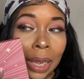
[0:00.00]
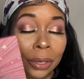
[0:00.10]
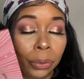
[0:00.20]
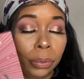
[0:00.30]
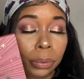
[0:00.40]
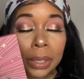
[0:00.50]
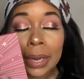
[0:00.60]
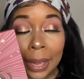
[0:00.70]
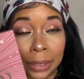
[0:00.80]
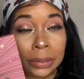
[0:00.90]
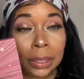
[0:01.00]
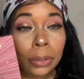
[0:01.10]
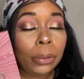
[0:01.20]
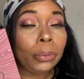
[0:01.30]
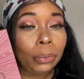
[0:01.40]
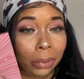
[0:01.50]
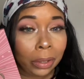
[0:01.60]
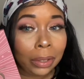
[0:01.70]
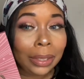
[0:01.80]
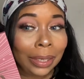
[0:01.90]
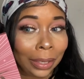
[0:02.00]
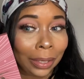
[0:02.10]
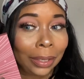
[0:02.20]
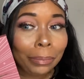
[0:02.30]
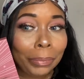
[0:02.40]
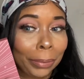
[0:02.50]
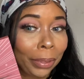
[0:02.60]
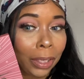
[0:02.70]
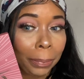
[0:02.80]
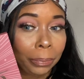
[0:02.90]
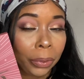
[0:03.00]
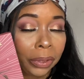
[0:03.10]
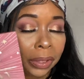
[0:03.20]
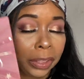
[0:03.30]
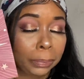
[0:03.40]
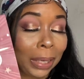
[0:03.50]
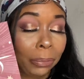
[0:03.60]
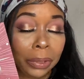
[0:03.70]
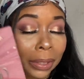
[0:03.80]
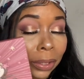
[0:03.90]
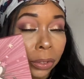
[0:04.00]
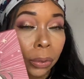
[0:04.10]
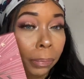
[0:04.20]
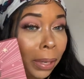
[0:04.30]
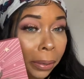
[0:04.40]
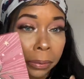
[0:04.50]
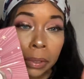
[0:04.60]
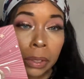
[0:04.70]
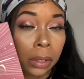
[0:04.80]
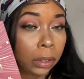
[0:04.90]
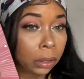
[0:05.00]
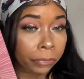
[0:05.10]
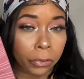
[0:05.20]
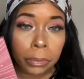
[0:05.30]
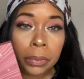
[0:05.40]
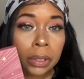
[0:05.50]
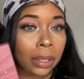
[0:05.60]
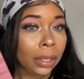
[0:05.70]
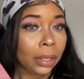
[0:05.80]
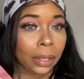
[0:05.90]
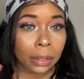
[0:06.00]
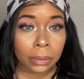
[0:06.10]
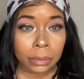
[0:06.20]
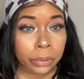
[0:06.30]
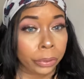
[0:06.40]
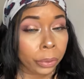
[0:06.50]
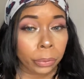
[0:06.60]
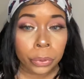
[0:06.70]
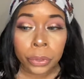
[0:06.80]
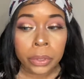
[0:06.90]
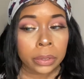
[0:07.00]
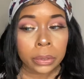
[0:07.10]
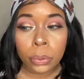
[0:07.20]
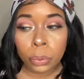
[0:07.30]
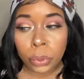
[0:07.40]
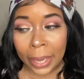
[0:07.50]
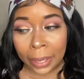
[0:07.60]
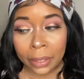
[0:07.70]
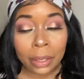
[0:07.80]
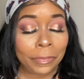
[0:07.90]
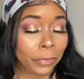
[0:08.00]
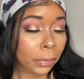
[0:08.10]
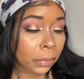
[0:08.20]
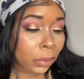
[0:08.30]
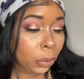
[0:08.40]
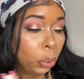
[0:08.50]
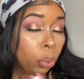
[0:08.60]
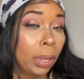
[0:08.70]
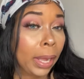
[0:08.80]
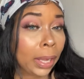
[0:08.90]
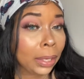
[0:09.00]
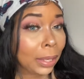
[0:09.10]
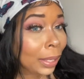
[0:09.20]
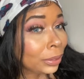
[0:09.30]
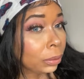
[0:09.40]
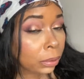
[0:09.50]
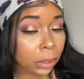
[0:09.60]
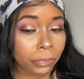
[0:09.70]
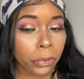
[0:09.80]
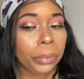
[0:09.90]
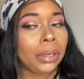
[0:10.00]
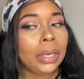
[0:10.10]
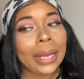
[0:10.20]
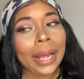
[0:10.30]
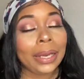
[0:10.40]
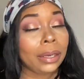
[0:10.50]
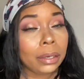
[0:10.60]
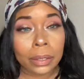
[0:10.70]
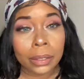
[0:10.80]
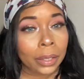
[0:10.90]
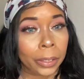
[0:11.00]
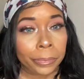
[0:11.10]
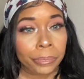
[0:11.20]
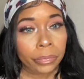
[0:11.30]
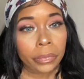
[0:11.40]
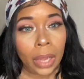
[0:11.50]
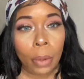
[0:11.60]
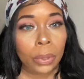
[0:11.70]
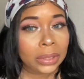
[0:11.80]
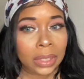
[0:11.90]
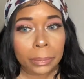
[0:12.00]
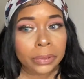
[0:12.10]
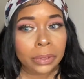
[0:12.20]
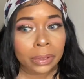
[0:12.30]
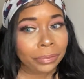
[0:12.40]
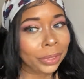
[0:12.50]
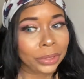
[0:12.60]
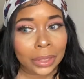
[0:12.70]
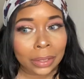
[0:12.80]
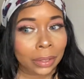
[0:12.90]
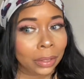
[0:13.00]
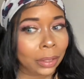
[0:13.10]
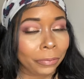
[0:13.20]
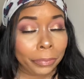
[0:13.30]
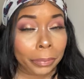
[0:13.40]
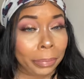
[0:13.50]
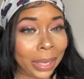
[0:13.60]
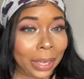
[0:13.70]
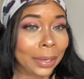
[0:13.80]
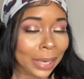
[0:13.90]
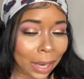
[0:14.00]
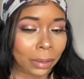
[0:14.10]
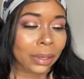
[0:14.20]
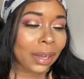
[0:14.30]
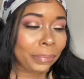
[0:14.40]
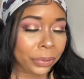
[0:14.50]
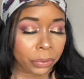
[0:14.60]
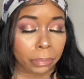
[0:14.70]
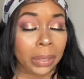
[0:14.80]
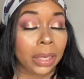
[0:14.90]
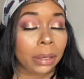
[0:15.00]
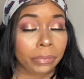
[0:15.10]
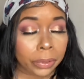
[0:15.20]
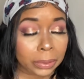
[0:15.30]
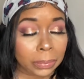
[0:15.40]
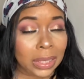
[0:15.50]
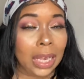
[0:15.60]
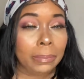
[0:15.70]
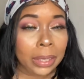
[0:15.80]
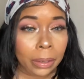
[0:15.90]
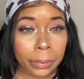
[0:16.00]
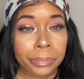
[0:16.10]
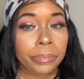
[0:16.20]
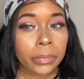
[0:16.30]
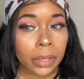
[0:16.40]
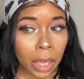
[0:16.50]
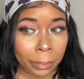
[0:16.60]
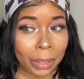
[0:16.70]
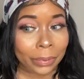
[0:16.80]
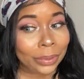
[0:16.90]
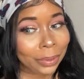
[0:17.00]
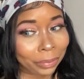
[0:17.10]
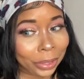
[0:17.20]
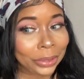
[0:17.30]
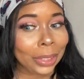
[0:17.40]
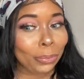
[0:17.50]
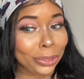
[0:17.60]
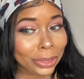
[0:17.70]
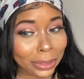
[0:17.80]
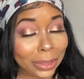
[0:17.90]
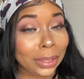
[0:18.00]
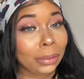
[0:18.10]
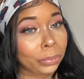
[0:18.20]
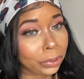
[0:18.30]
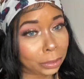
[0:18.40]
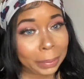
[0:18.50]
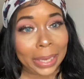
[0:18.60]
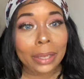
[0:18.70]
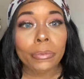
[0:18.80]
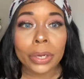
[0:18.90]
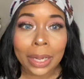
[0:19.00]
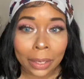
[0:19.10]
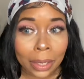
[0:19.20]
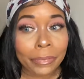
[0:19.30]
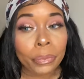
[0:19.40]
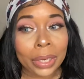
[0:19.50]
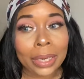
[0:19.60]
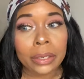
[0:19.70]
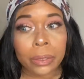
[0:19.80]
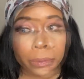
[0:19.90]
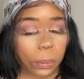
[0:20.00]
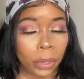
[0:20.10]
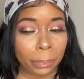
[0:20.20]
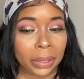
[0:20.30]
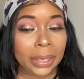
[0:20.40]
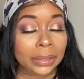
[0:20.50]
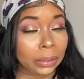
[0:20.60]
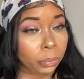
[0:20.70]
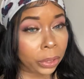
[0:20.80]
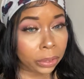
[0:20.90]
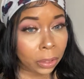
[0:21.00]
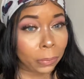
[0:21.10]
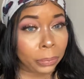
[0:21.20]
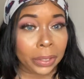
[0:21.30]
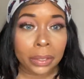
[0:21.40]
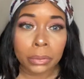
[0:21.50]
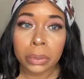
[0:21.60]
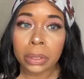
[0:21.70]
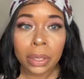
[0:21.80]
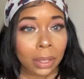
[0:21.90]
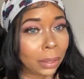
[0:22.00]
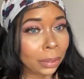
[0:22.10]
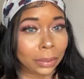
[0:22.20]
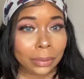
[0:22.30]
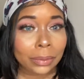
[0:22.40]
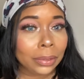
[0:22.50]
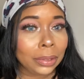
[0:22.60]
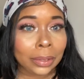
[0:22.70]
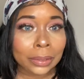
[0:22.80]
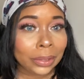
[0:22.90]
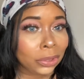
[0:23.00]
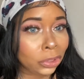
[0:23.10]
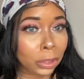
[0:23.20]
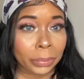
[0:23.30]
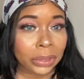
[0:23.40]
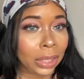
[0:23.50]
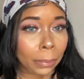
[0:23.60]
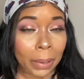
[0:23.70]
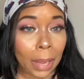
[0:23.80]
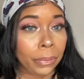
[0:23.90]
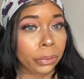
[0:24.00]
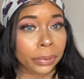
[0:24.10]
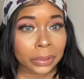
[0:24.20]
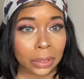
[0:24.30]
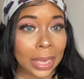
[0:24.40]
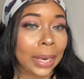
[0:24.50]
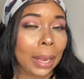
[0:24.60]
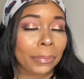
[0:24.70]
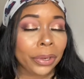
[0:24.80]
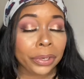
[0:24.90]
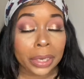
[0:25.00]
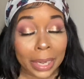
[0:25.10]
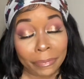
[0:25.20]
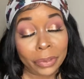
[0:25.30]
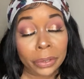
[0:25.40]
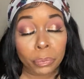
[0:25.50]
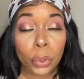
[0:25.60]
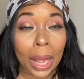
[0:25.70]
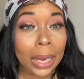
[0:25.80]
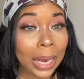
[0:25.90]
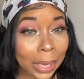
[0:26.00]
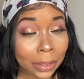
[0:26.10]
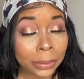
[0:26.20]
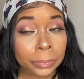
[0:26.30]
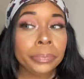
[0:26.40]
I knew that eyeshadow went on the lid and maybe a couple more things, but I really didn't know about the formula and, you know, who had good formula, who had not so good formula. Like I wasn't able to differentiate the good from the bad. Now that I've been doing makeup for some time now, I'm able to differentiate which is good and which is bad, what I love and what I don't, what blends and what don't blend. Is the shimmer shade popping or is it not? I'm learning, and I've learned what I like.